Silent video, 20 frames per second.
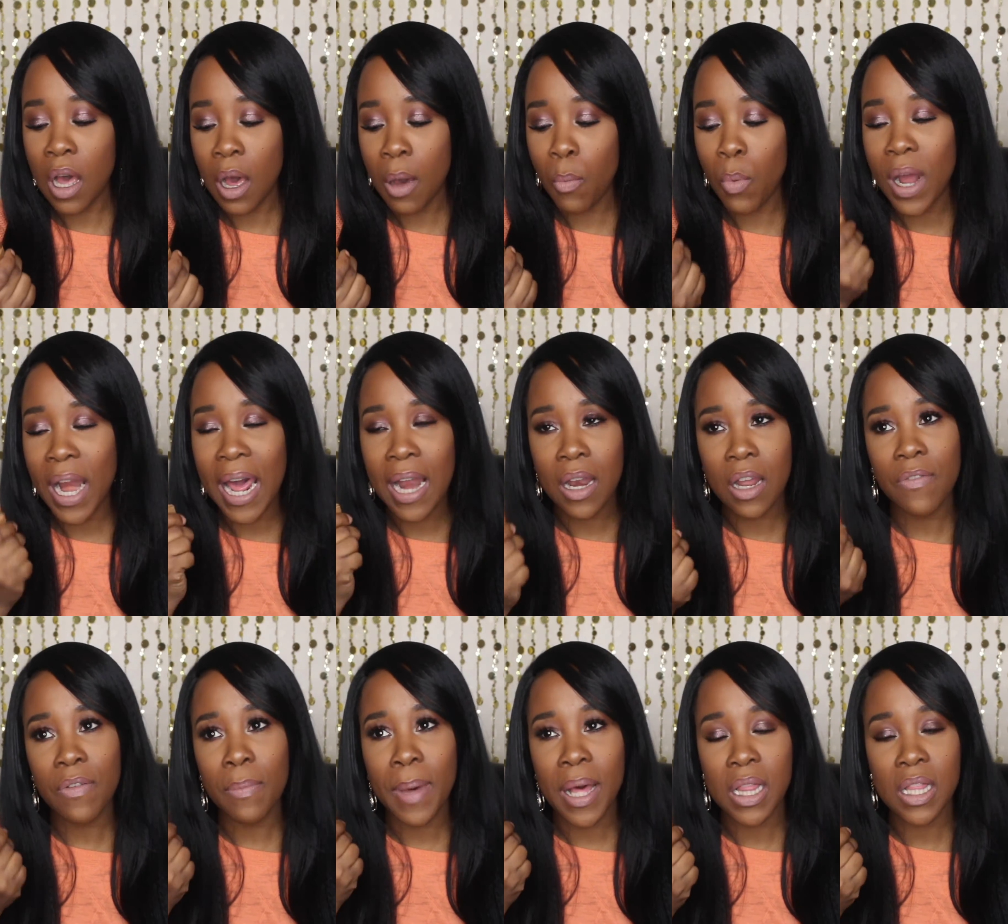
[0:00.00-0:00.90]
what I
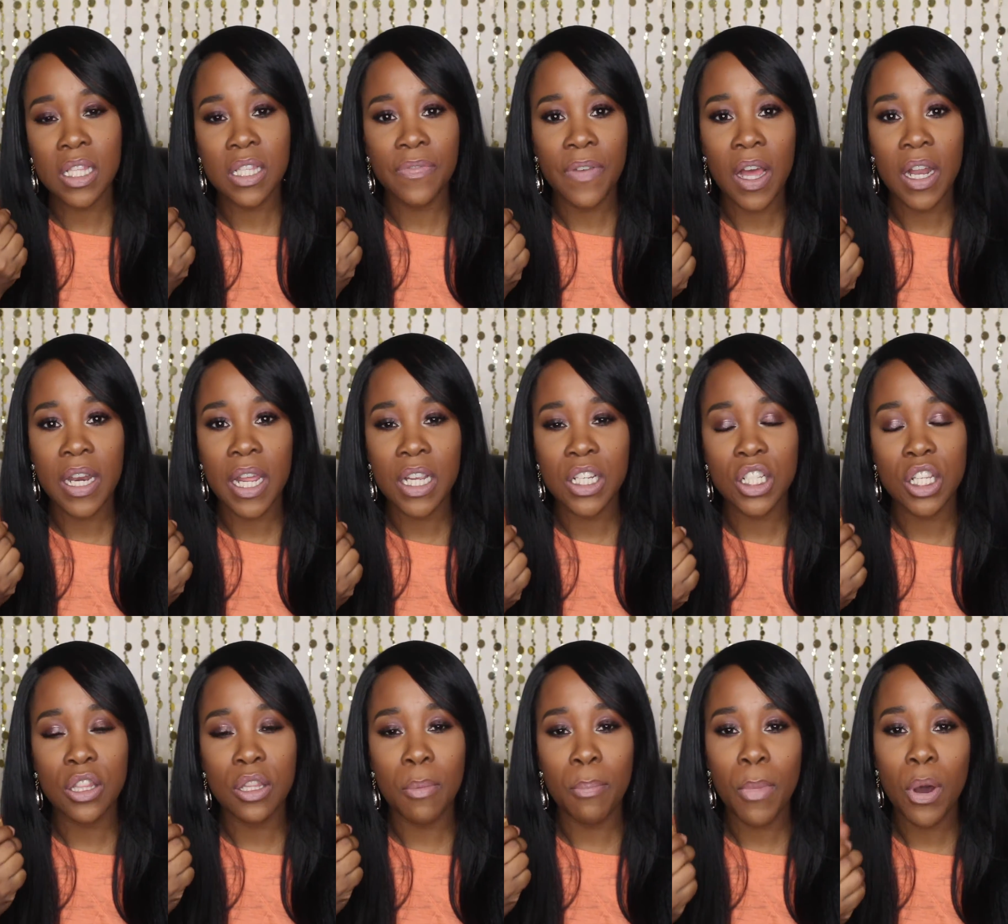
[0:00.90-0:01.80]
love about this
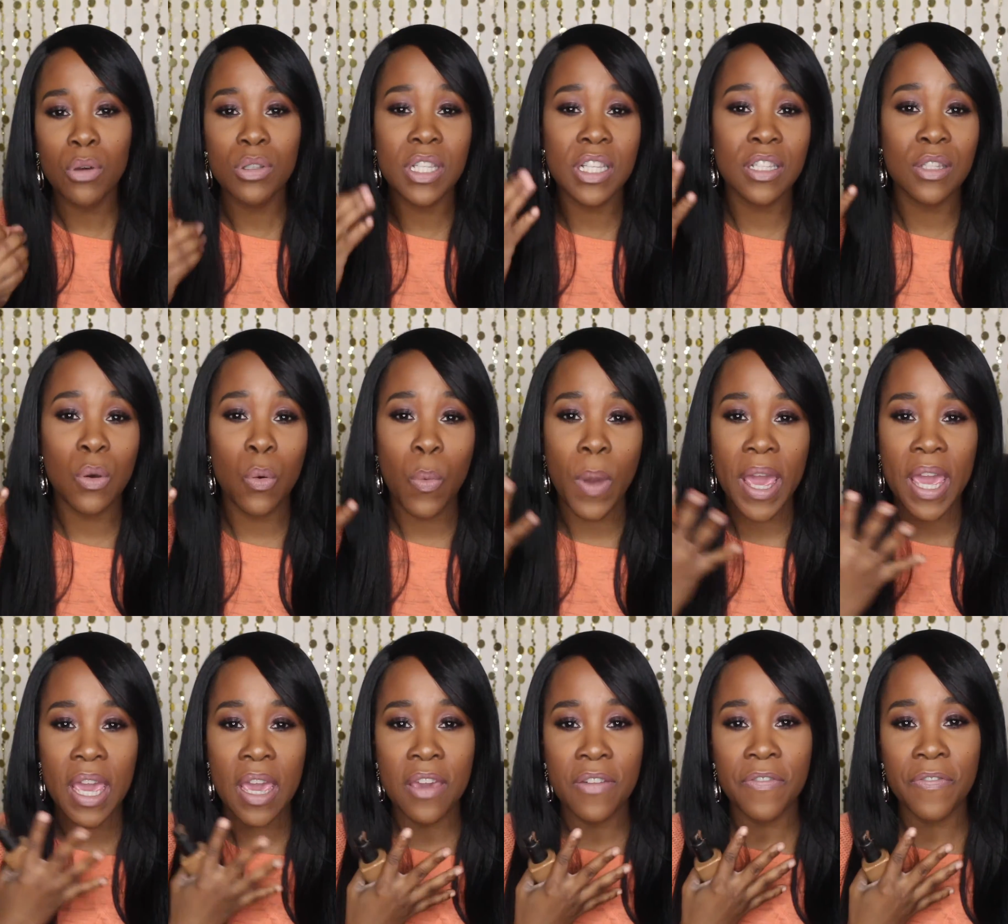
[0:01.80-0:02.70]
foundation the most is the
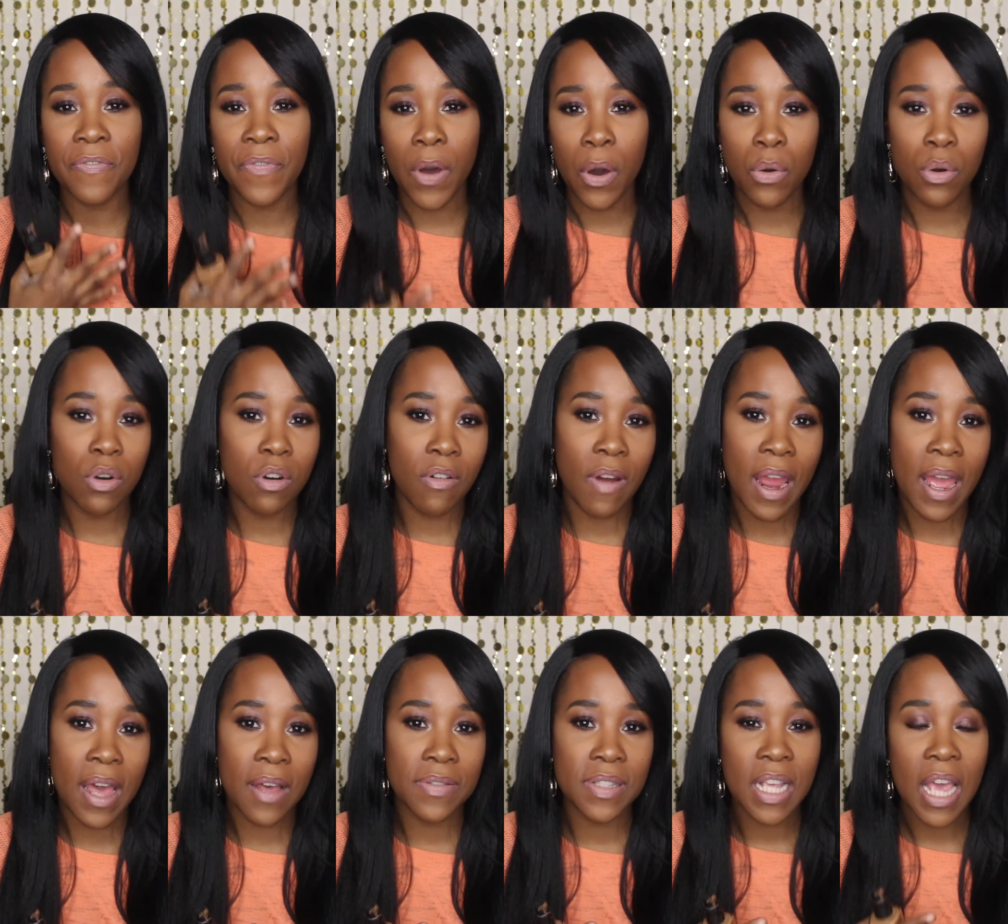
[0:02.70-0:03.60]
way it
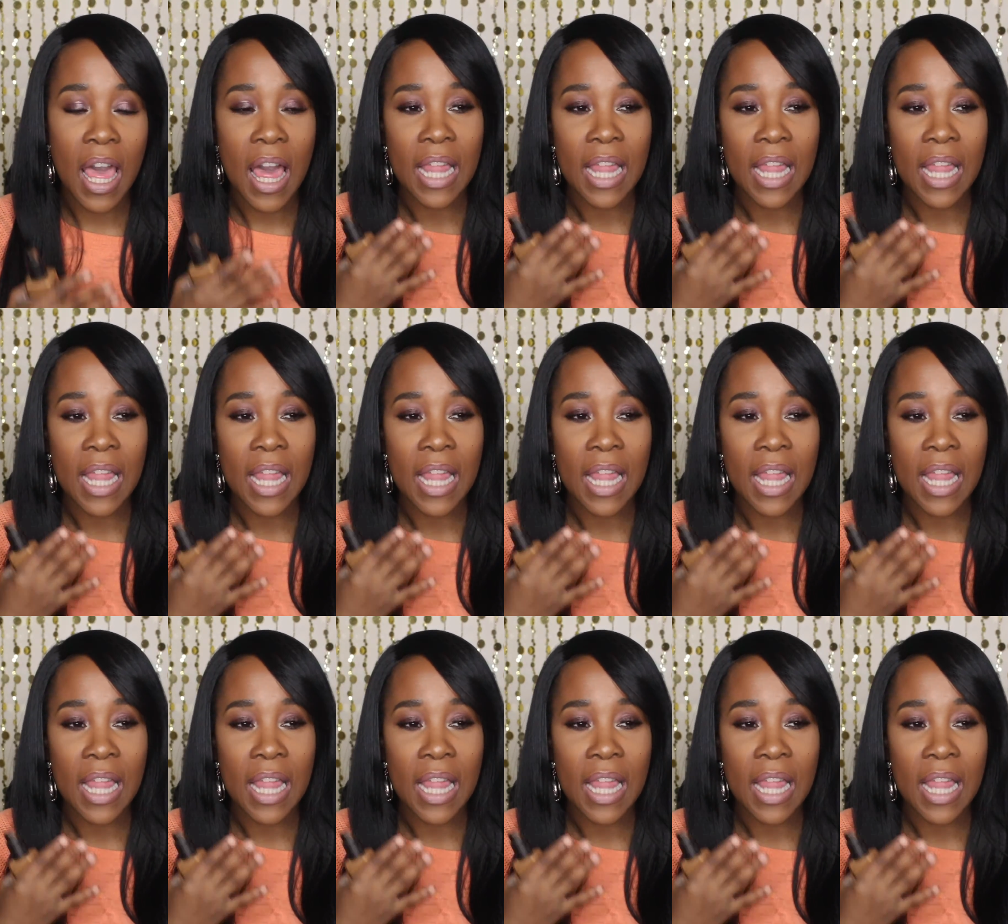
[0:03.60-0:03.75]
photographs.